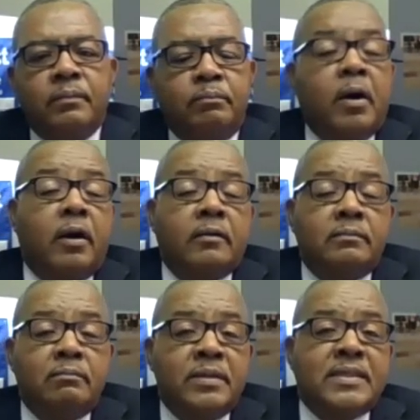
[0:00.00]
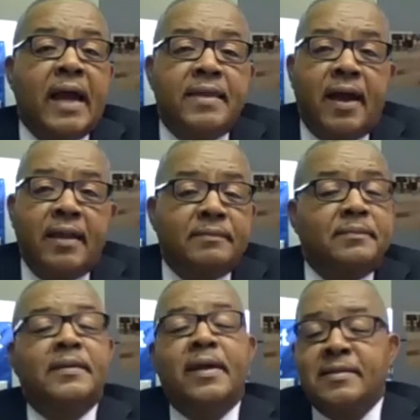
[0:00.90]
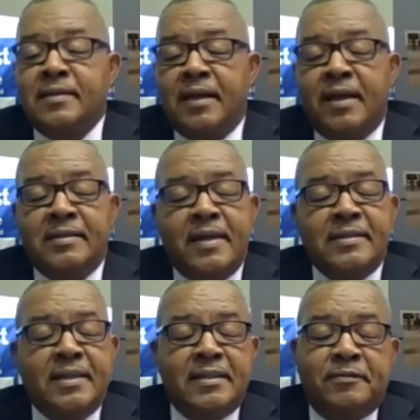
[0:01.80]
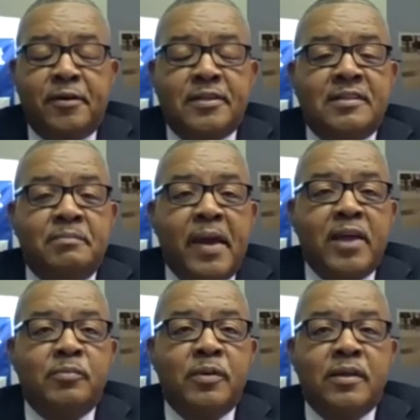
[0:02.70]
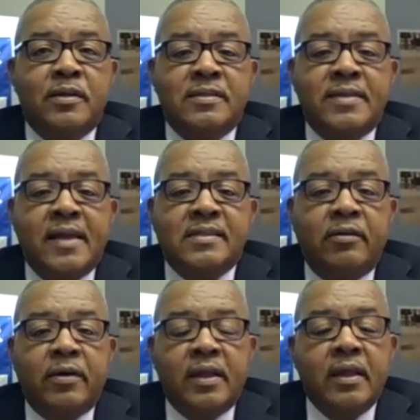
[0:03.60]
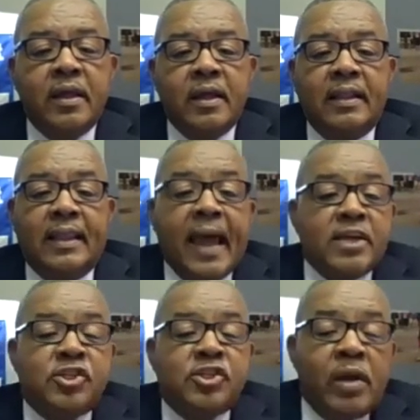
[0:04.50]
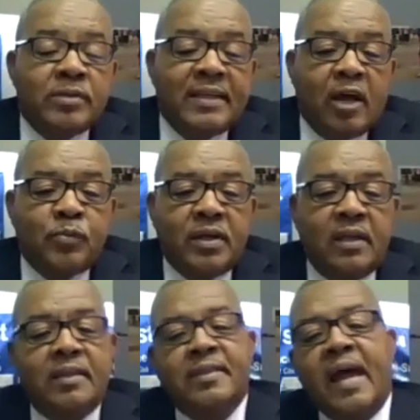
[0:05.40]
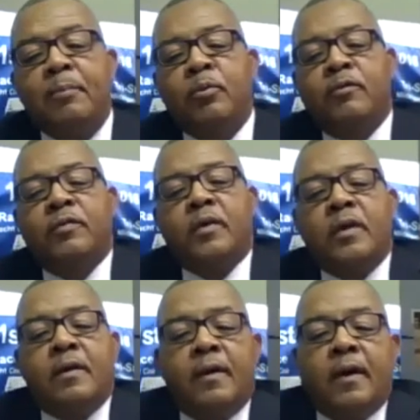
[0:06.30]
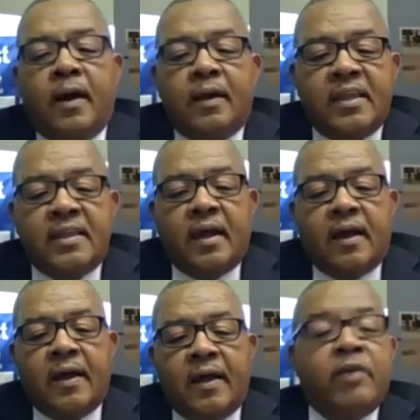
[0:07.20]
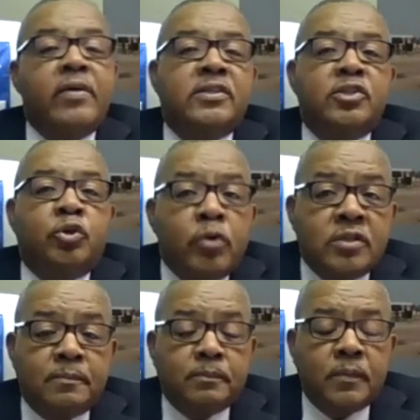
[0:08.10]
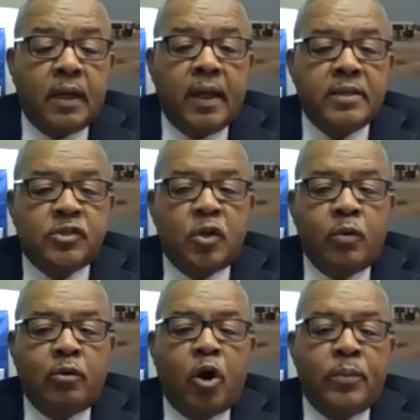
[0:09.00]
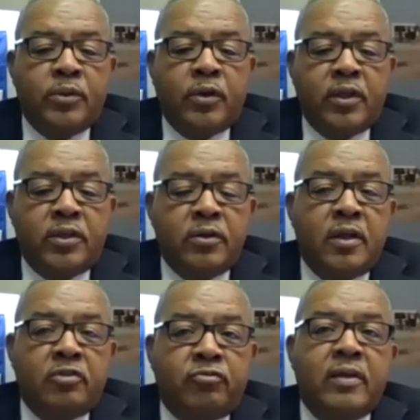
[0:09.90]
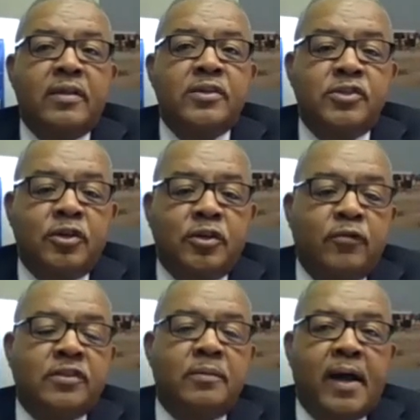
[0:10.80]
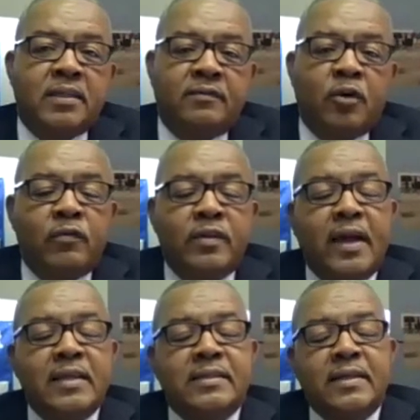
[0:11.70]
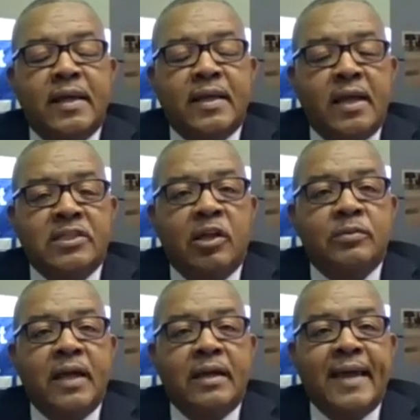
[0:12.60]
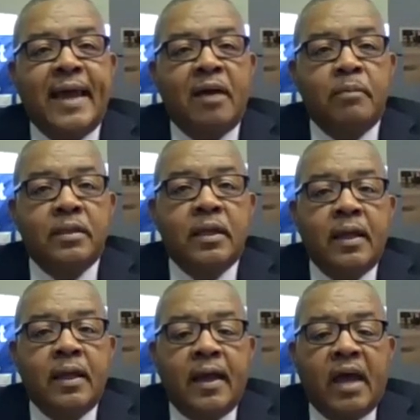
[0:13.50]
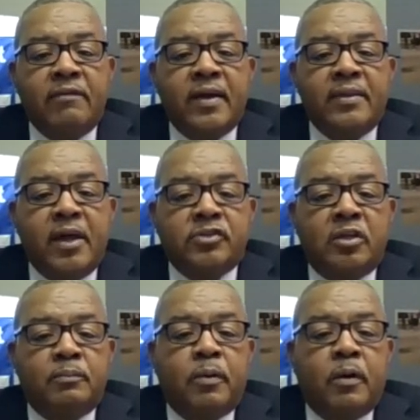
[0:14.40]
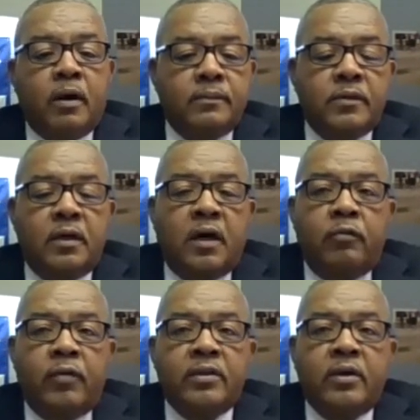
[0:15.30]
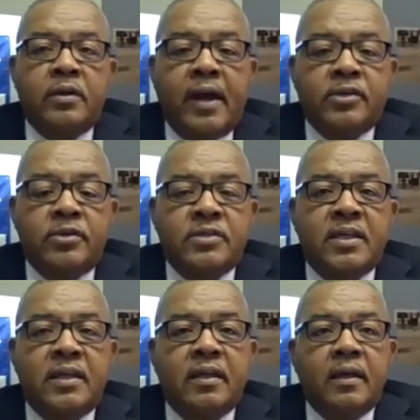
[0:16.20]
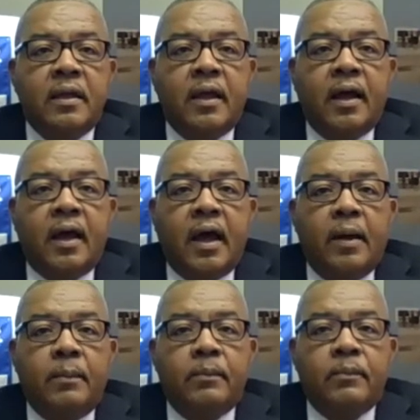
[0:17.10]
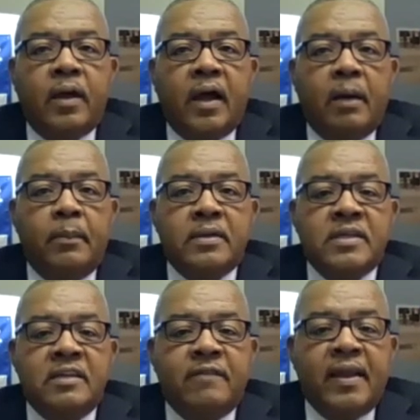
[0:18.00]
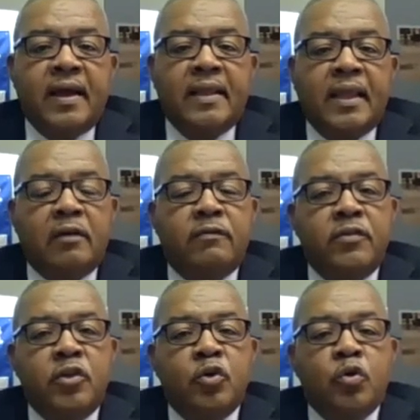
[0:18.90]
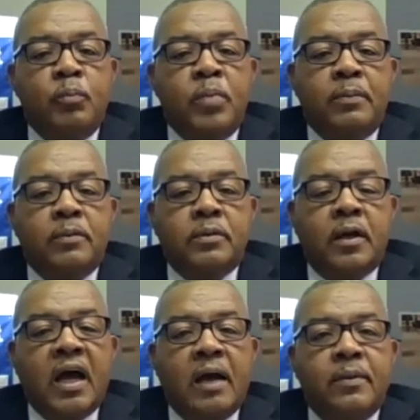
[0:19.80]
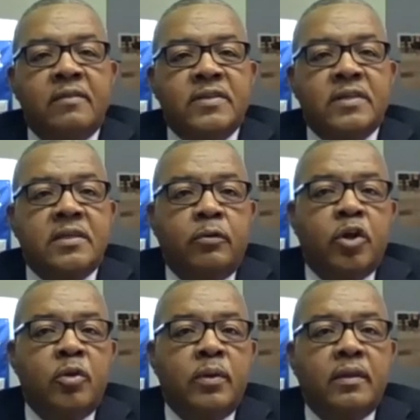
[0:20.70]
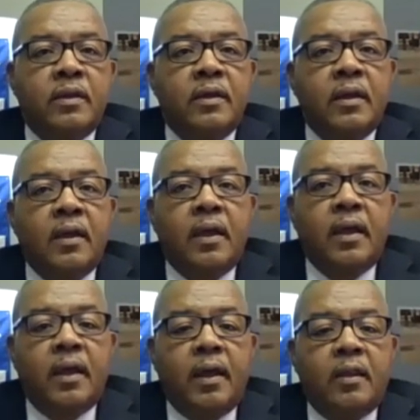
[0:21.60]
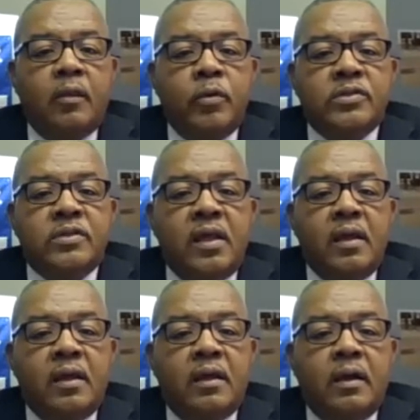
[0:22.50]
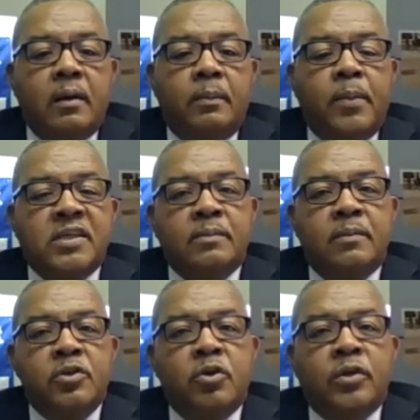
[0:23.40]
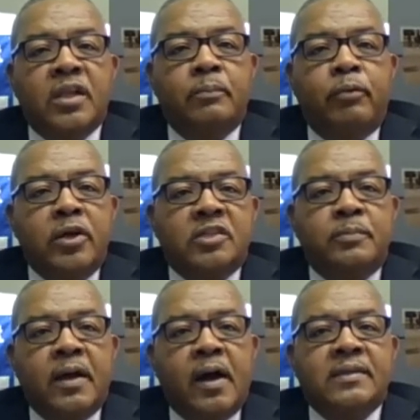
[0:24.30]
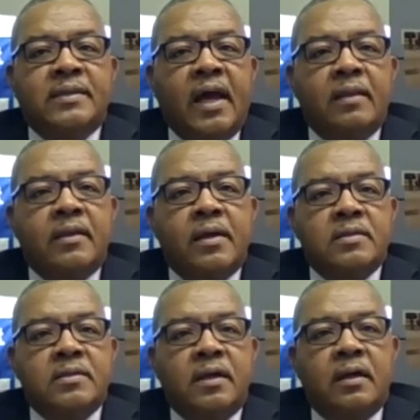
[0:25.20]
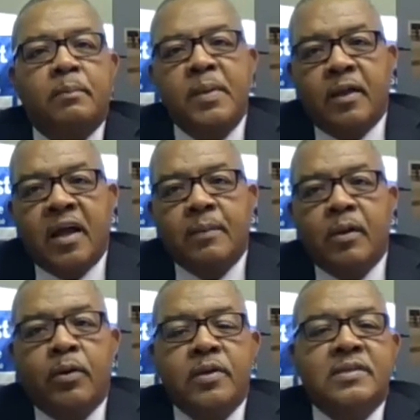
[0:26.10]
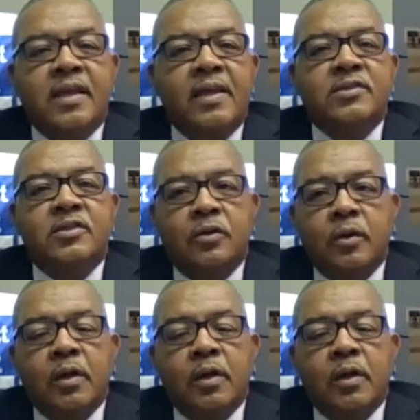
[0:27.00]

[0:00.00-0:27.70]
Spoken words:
Park beside that is for us is major, because that's already last year when it was announced, we had a number of increase in tourism, and so we were hoping to continue that trend this year. Unfortunately, because of COVID-19, that has slowed that down. But having a national park right on the edge of your city is inviting a lot of new people to come and visit our community, and we're seeing possible new hotel projects because of that, because people come that want to stay. So